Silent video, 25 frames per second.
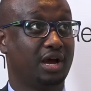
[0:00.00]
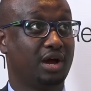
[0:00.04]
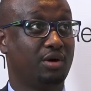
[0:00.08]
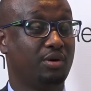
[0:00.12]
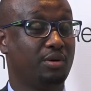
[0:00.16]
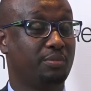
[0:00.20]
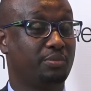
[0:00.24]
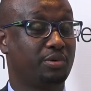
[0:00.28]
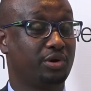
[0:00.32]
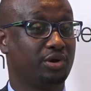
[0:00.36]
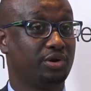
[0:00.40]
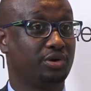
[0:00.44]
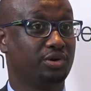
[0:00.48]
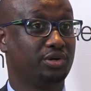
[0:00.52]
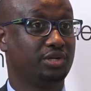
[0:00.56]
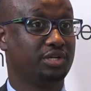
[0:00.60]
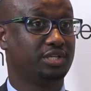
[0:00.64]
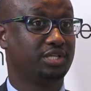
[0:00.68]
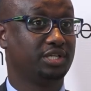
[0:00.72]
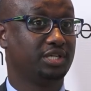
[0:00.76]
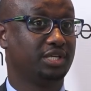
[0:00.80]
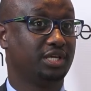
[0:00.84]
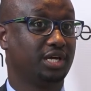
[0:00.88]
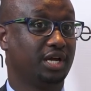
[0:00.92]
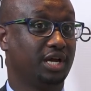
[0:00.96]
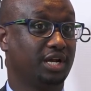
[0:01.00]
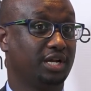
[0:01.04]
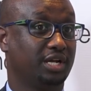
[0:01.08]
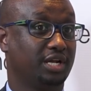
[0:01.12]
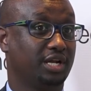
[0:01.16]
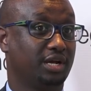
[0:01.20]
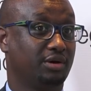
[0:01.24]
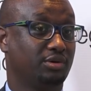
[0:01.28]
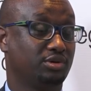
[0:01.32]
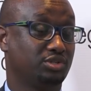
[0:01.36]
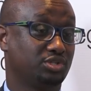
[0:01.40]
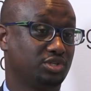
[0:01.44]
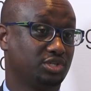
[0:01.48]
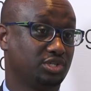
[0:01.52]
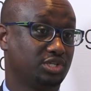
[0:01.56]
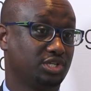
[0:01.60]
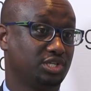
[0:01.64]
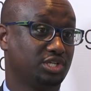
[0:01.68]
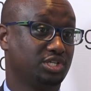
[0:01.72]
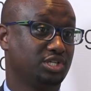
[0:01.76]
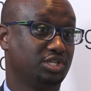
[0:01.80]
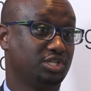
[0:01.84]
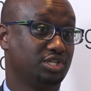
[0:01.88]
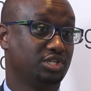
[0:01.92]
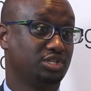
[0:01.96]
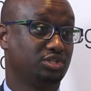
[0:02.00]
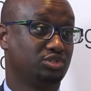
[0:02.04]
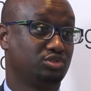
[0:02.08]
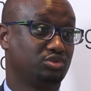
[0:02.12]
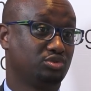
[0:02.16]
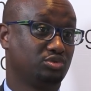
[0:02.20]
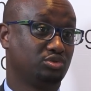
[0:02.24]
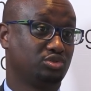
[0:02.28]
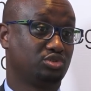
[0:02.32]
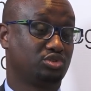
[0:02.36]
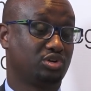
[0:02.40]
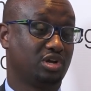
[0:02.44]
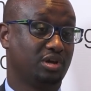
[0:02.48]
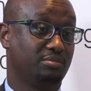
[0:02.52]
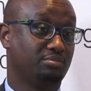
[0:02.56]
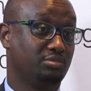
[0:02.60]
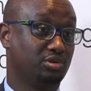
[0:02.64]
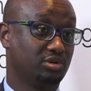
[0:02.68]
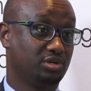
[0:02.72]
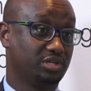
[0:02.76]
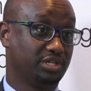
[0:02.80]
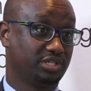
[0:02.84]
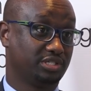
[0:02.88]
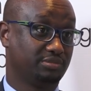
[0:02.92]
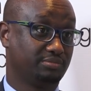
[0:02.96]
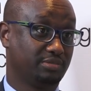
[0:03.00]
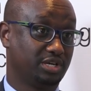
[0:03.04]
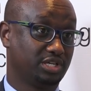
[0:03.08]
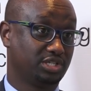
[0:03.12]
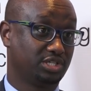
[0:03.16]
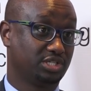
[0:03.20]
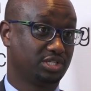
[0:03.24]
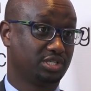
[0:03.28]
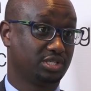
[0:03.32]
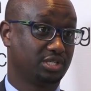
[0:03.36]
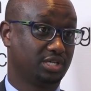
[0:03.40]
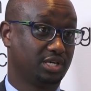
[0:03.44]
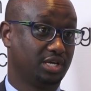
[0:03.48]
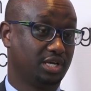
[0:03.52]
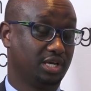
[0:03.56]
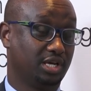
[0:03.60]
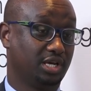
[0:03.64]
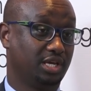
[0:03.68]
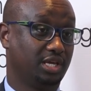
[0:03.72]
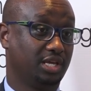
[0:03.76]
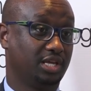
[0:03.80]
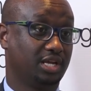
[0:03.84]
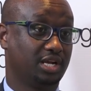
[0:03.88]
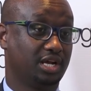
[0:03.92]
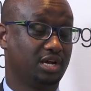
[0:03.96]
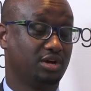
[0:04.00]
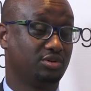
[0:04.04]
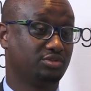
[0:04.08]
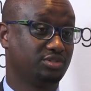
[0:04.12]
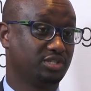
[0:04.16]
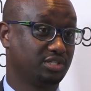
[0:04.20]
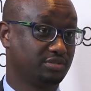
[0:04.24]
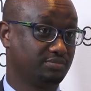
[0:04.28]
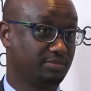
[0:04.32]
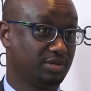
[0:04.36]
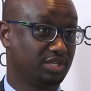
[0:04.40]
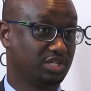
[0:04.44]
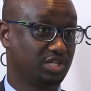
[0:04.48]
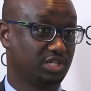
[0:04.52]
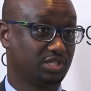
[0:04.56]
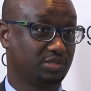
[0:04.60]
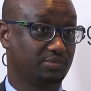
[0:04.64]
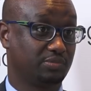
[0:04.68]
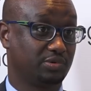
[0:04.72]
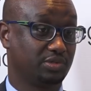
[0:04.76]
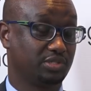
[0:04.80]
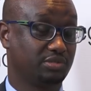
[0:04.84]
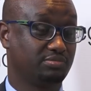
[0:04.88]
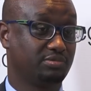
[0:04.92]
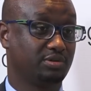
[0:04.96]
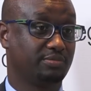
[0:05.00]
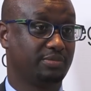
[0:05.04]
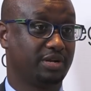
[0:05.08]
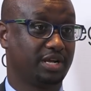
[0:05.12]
Our priority and our strategy is to try build as much in-house as much as possible.